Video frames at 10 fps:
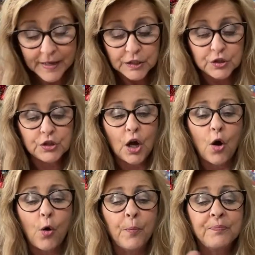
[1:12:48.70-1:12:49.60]

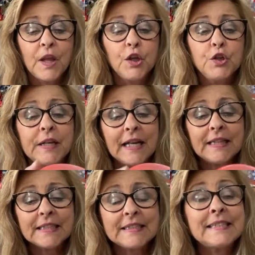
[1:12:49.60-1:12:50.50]
so you
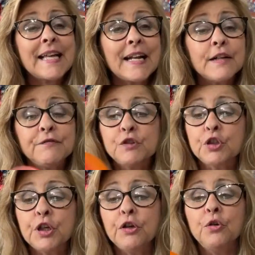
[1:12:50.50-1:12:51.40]
get the set of
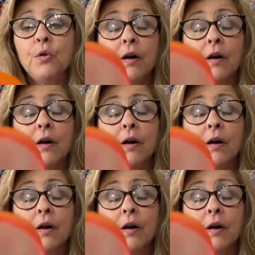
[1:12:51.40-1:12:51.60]
two